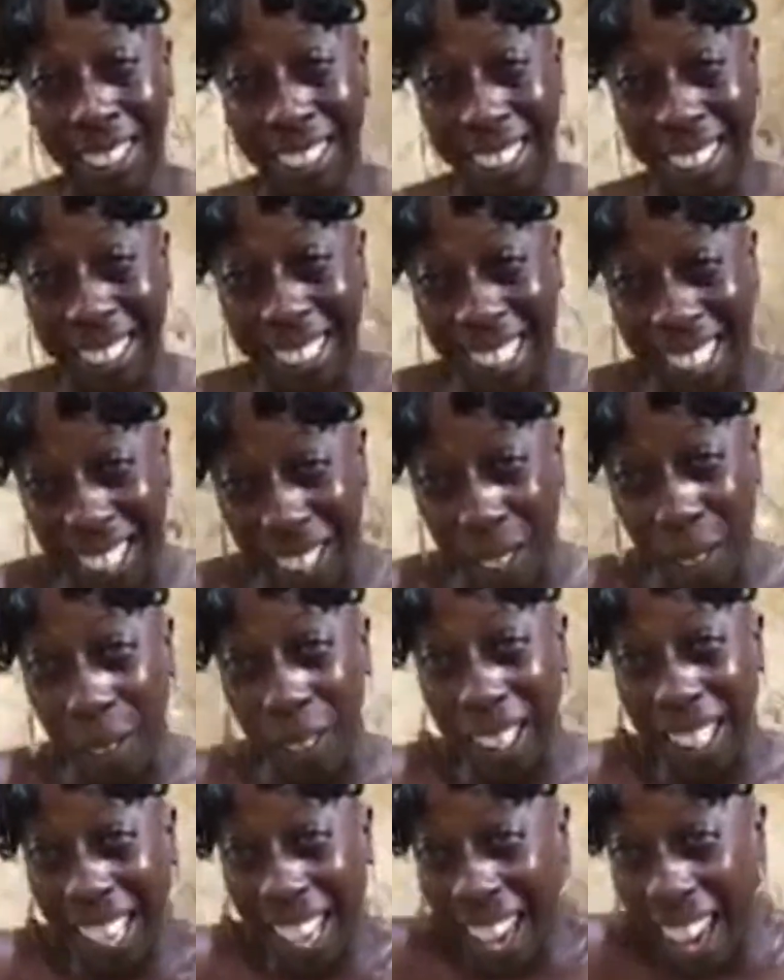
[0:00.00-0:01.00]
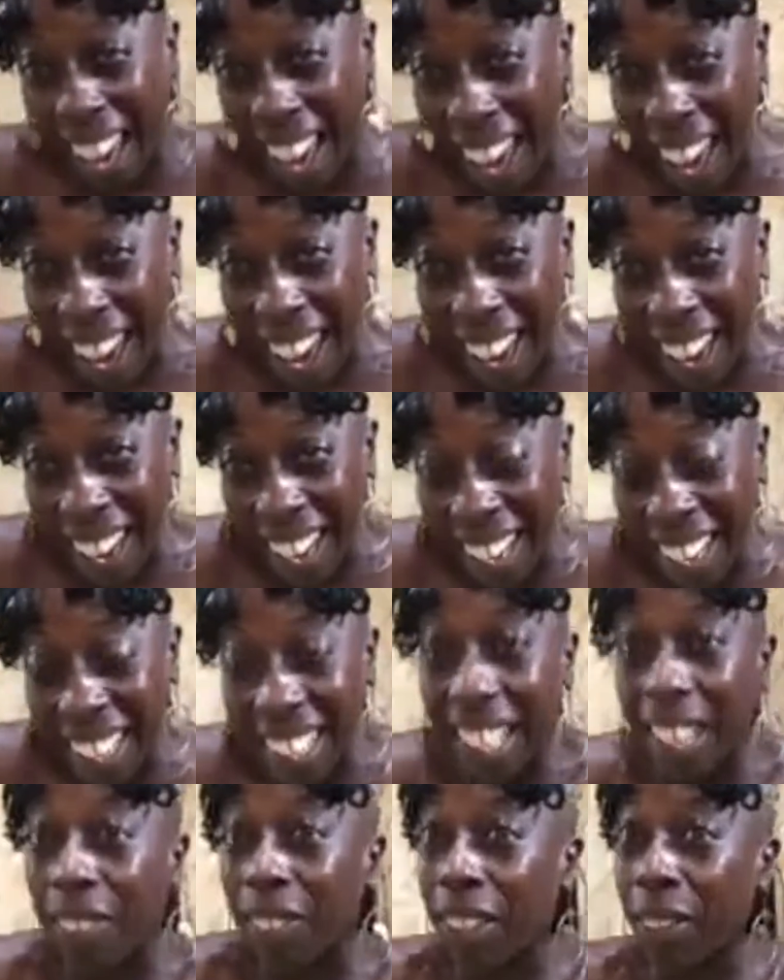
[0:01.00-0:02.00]
did okay.
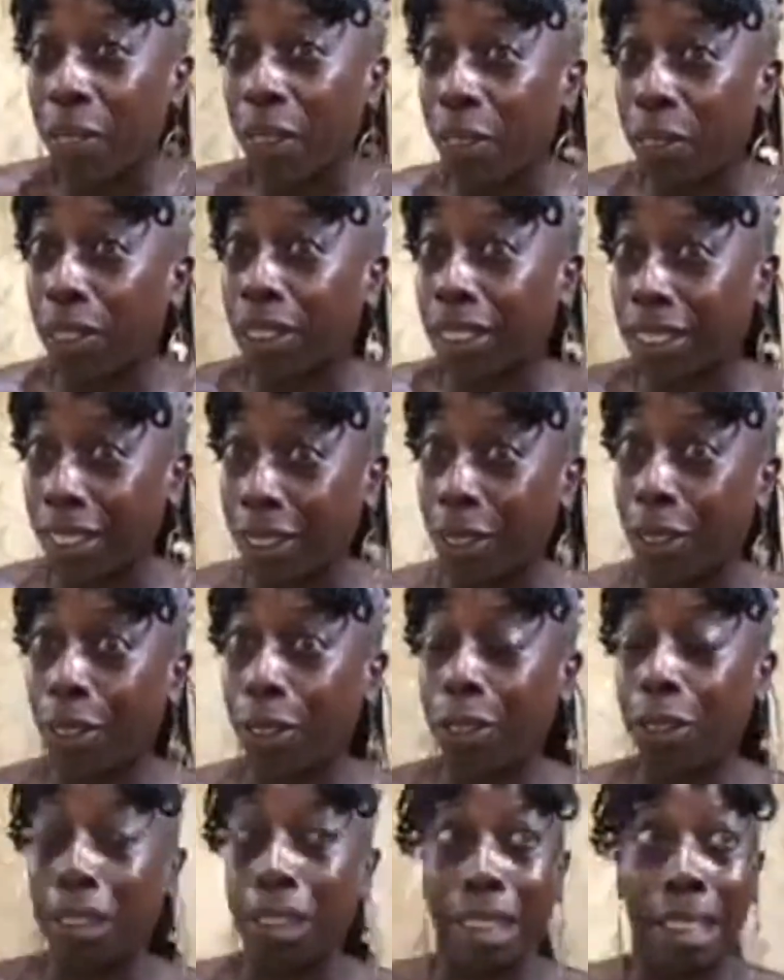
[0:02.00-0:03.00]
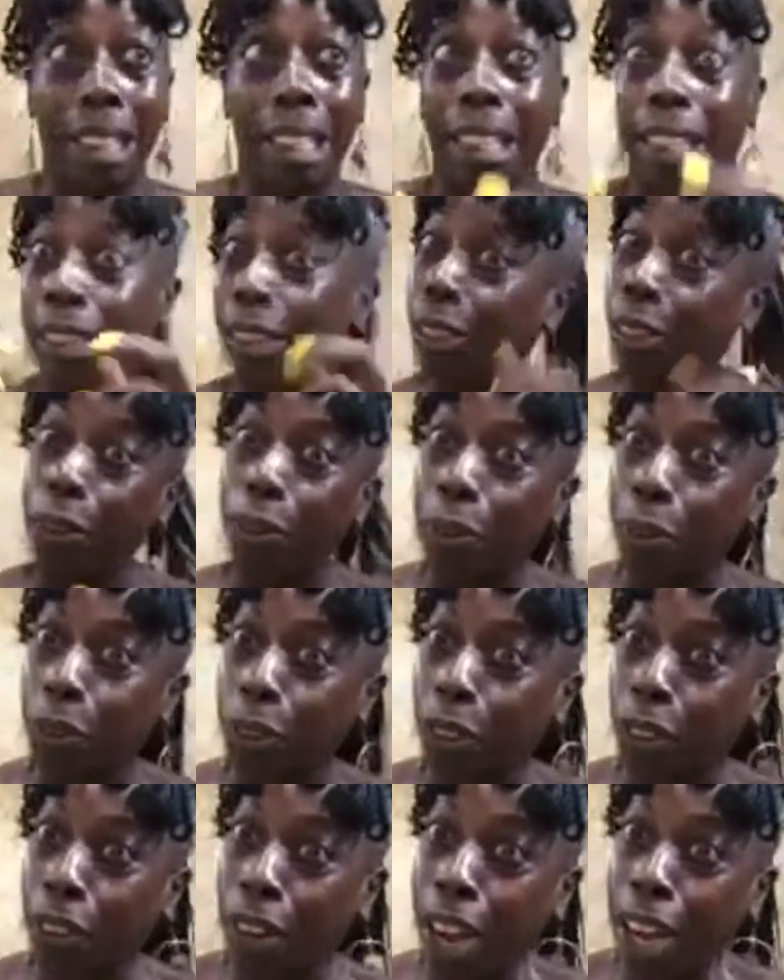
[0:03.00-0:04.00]
I mean, we were still, we was
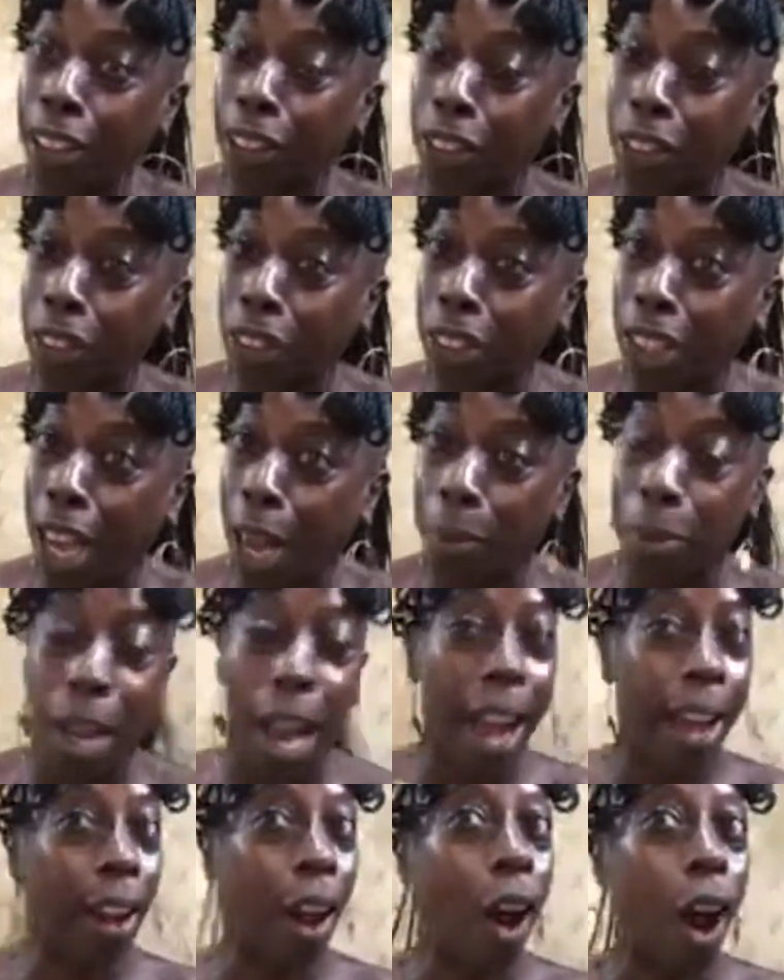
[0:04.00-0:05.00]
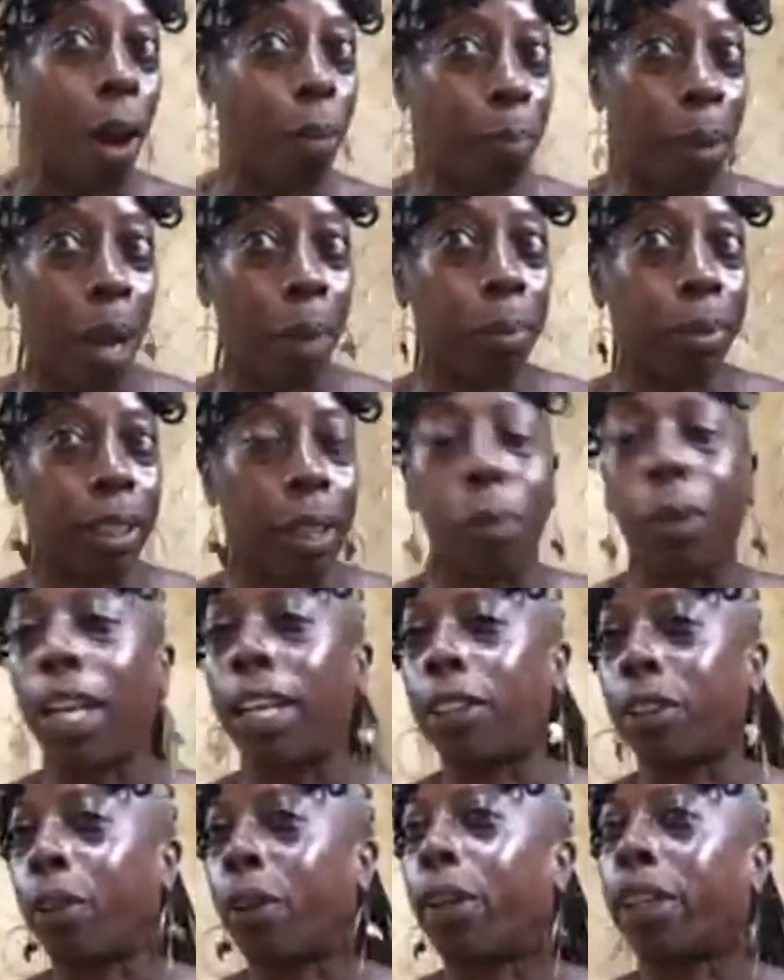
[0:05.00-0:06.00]
crushed. I mean, I had heart palpitations. We
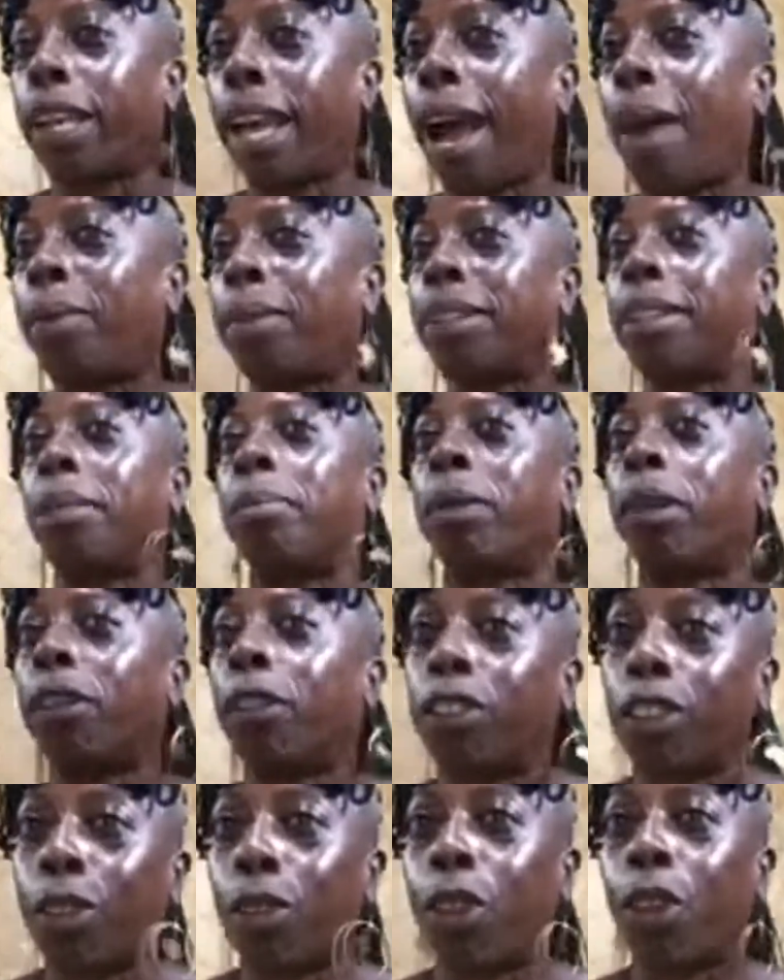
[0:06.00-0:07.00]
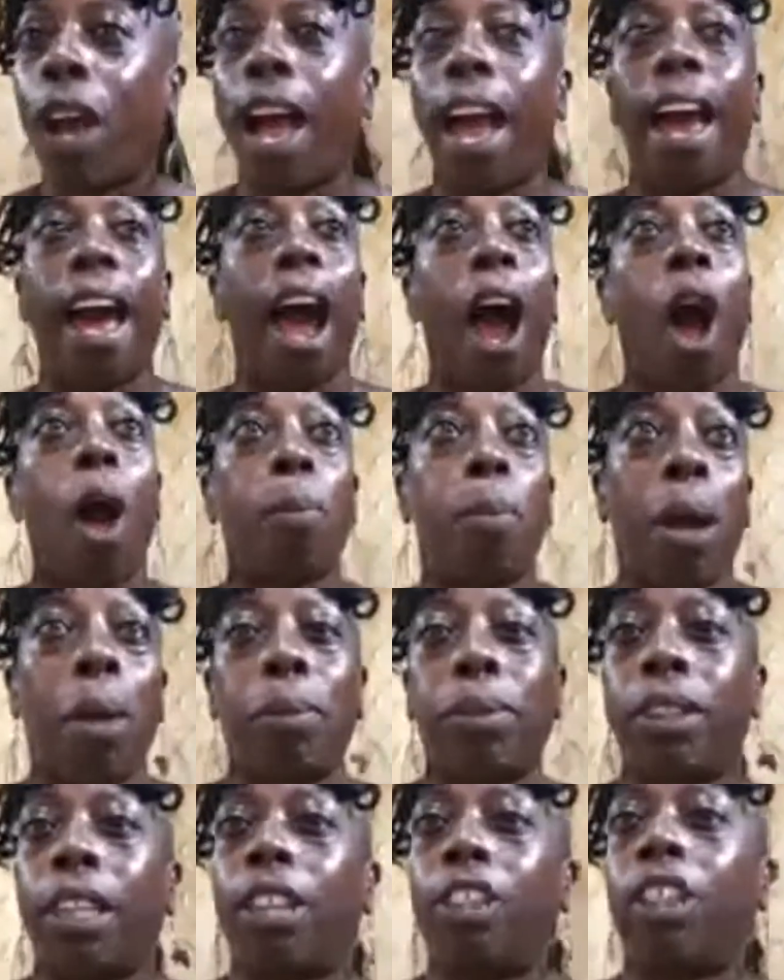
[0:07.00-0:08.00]
didn't do okay. I was in the emergency room. I had heart
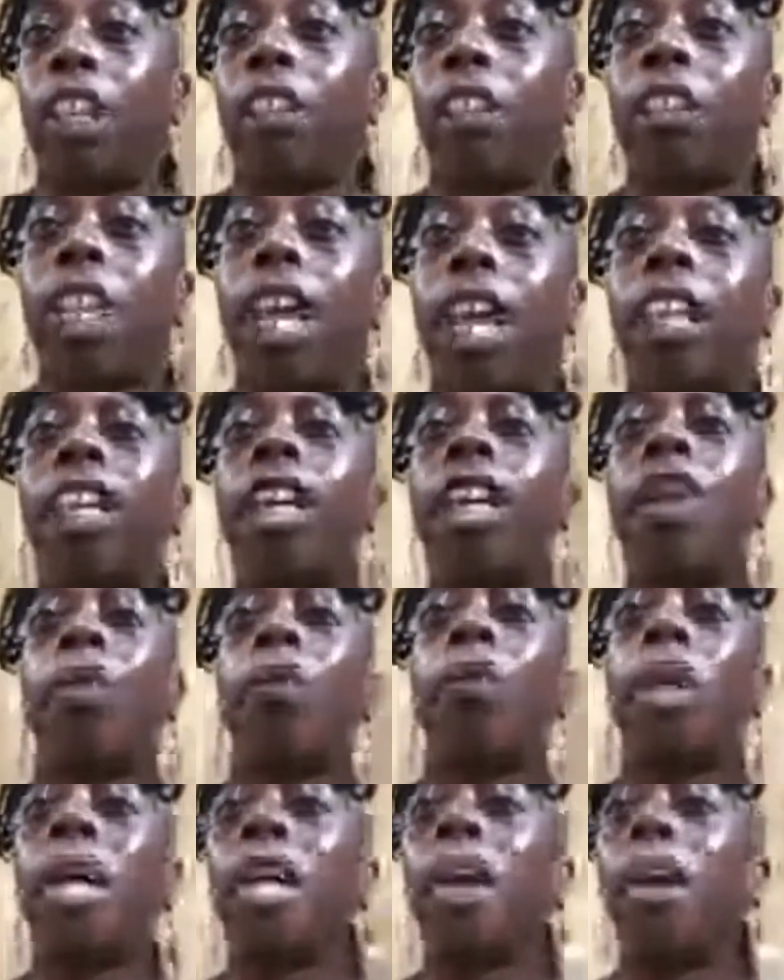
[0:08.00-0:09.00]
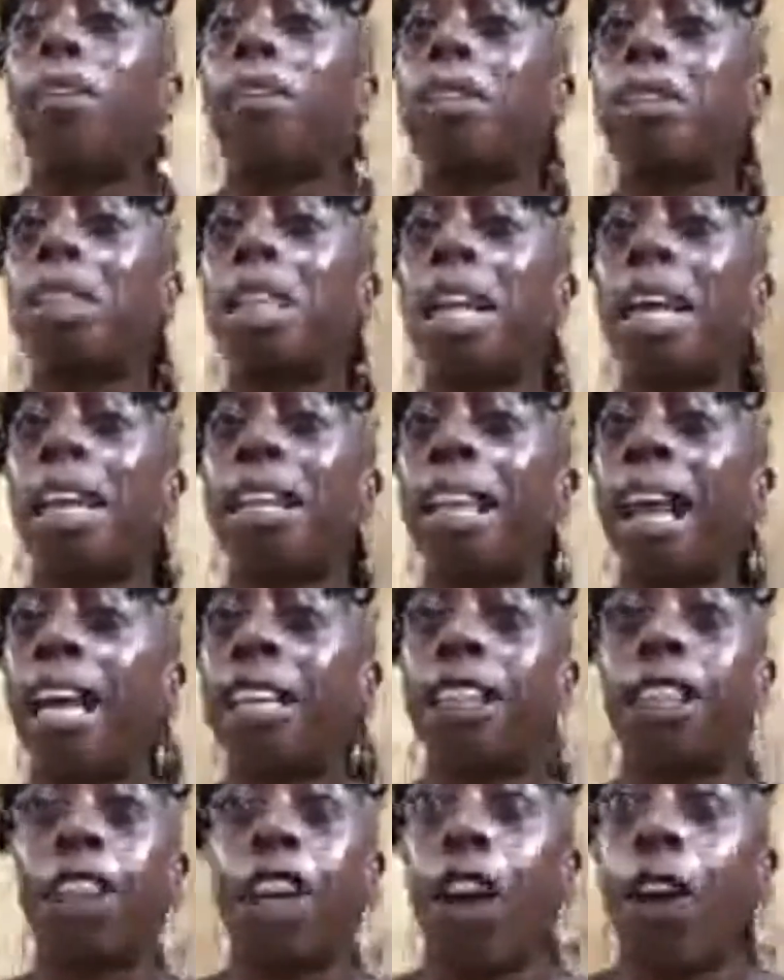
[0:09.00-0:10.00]
palpitations. They was like, we
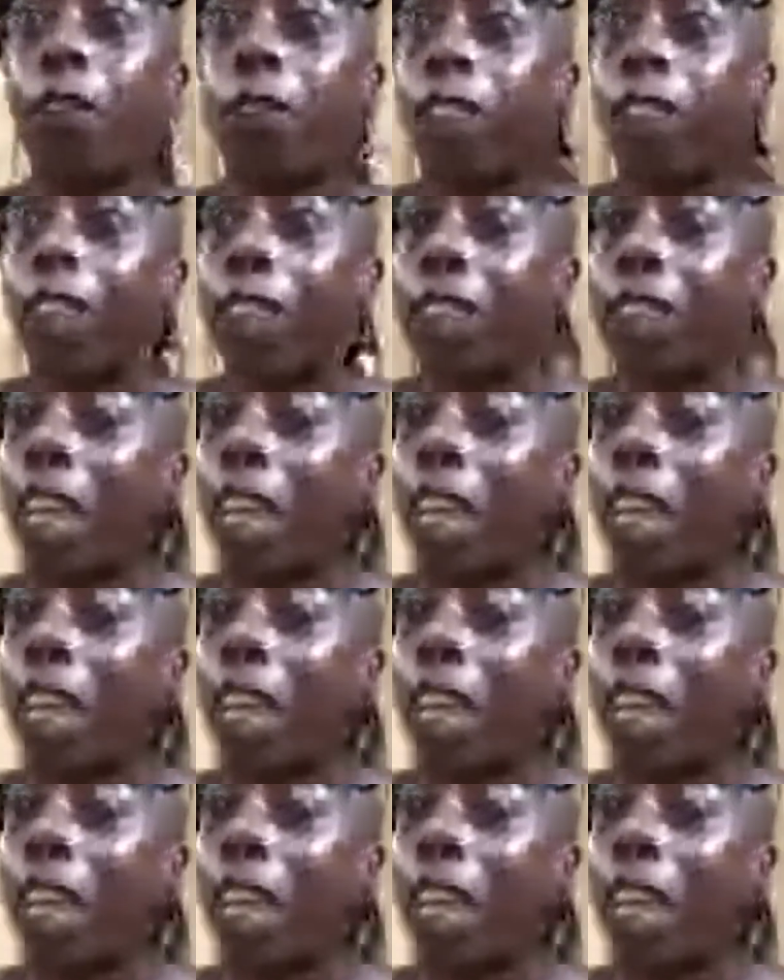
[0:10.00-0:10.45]
don't see